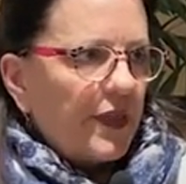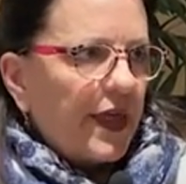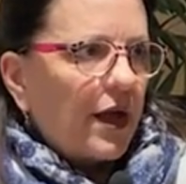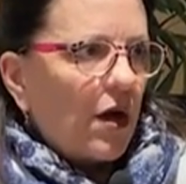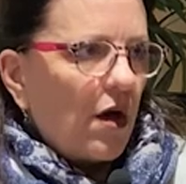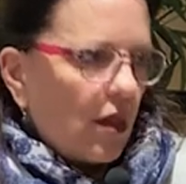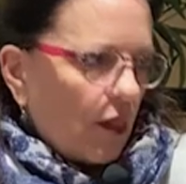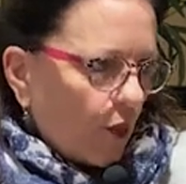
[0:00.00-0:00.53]
they
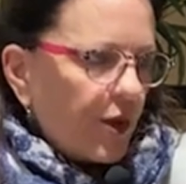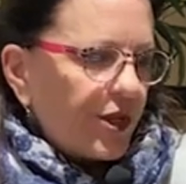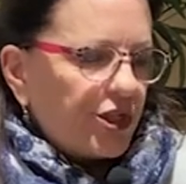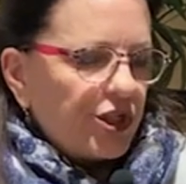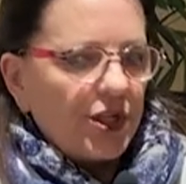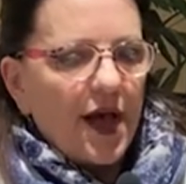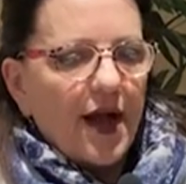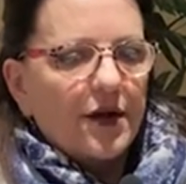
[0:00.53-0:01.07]
call a
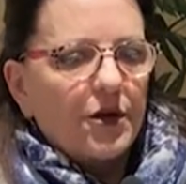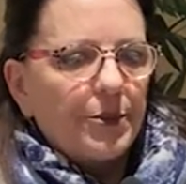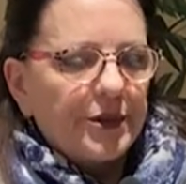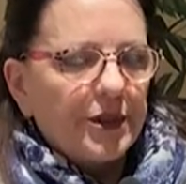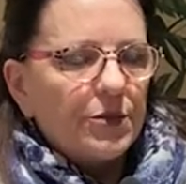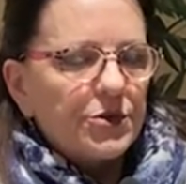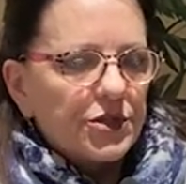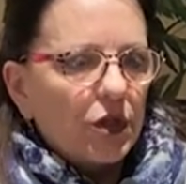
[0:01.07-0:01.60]
witch doctor,
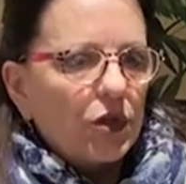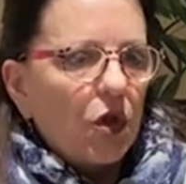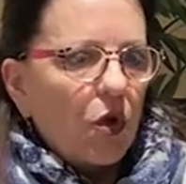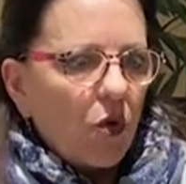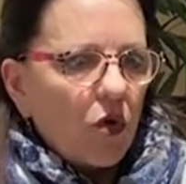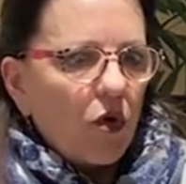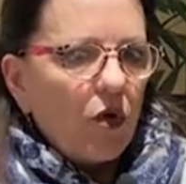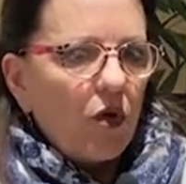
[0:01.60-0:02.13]
but there was a
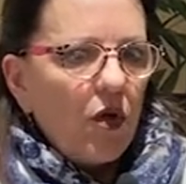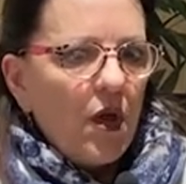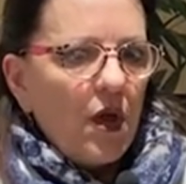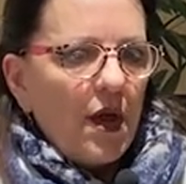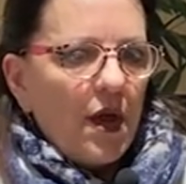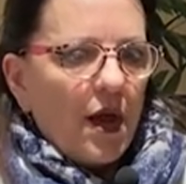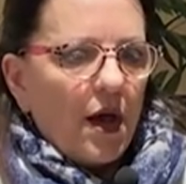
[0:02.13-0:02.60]
local